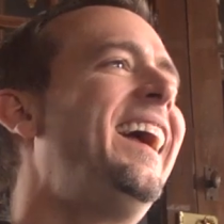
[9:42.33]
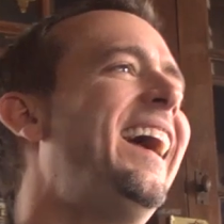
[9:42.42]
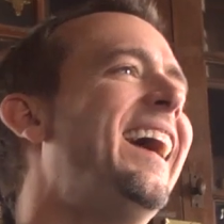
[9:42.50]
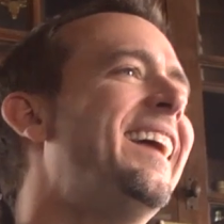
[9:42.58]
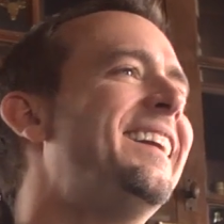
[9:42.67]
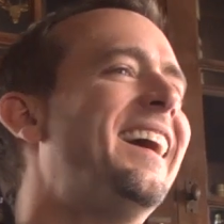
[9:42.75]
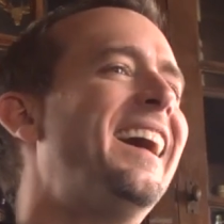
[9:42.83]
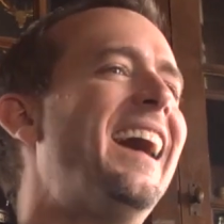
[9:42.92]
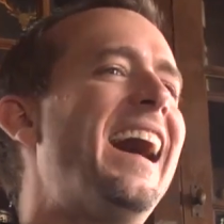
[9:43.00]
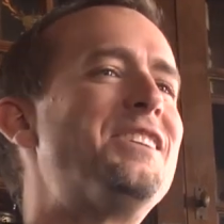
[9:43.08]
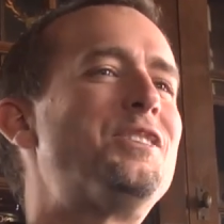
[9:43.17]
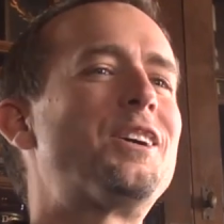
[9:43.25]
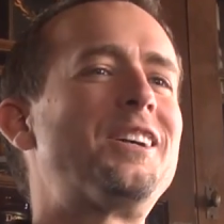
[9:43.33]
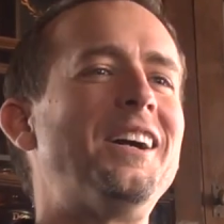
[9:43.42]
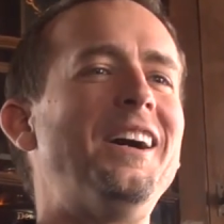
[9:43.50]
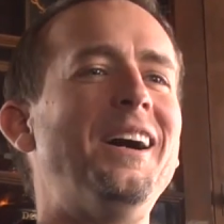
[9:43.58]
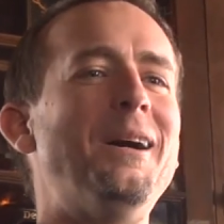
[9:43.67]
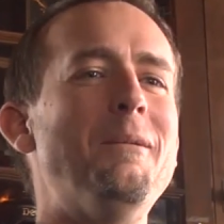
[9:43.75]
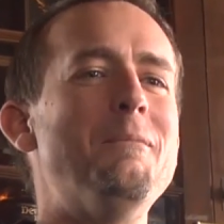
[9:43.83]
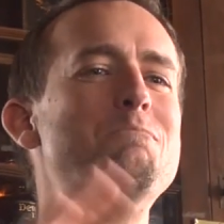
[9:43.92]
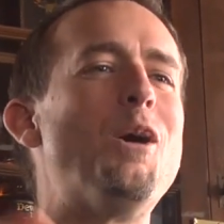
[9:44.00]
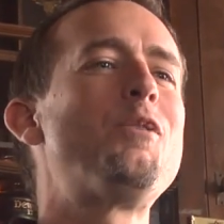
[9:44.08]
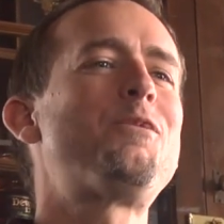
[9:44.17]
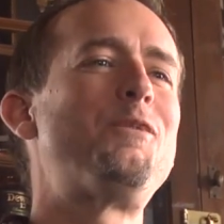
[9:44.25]
And I took
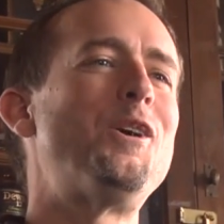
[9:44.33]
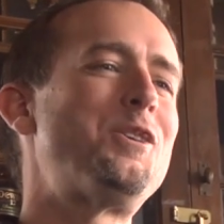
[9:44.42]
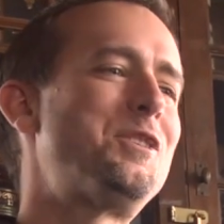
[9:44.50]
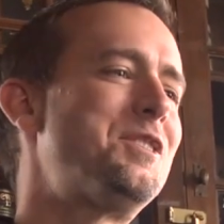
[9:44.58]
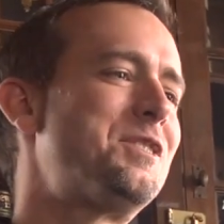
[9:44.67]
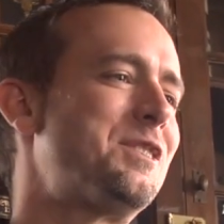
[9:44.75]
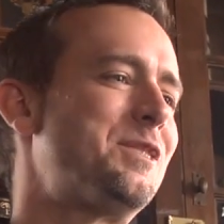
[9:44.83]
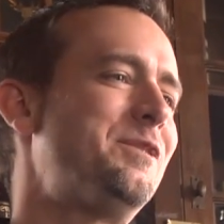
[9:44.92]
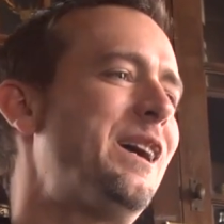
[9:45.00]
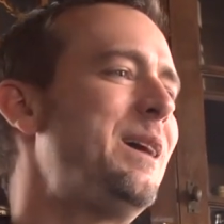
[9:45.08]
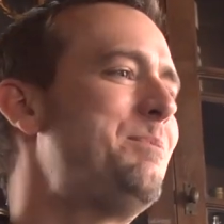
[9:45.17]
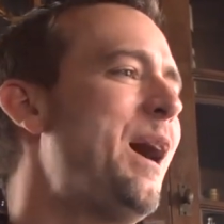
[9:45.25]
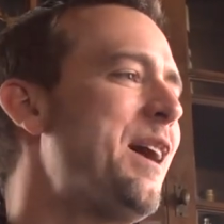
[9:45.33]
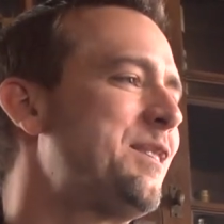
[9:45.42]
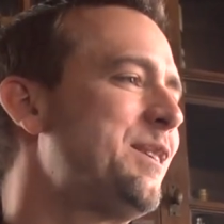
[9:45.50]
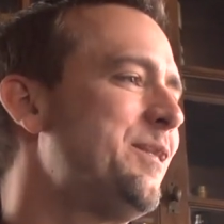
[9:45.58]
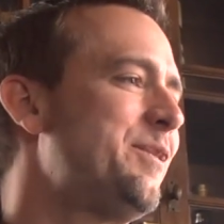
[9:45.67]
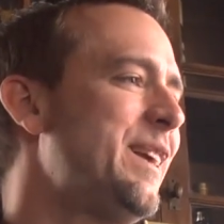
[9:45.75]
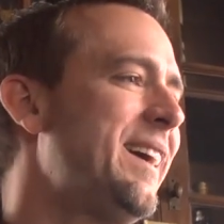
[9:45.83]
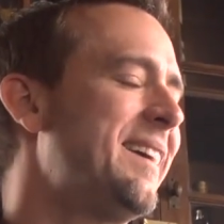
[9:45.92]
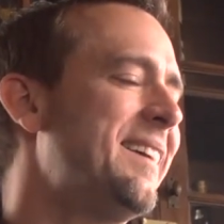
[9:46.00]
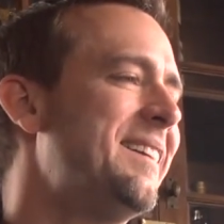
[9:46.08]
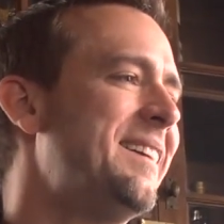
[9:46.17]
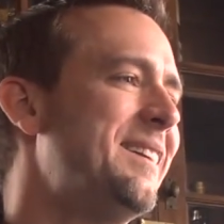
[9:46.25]
both versions as a very positive thing
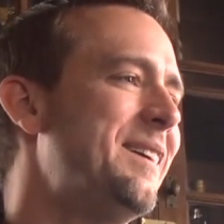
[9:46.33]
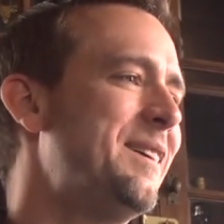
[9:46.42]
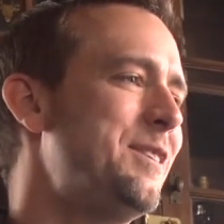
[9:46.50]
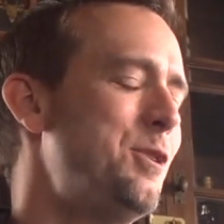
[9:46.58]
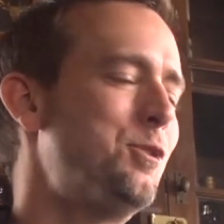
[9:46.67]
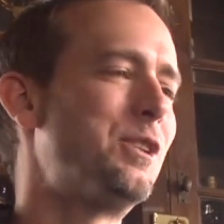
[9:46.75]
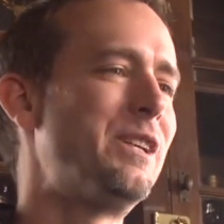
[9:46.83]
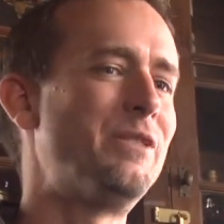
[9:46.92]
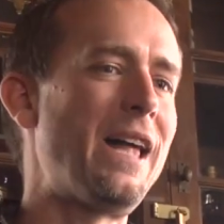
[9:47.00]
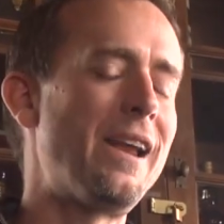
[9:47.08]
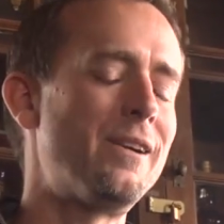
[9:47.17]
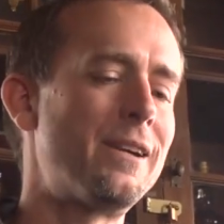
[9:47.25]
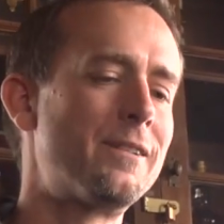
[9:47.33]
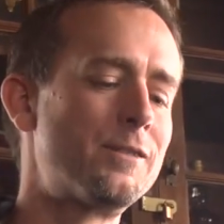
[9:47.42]
and hugely flattering.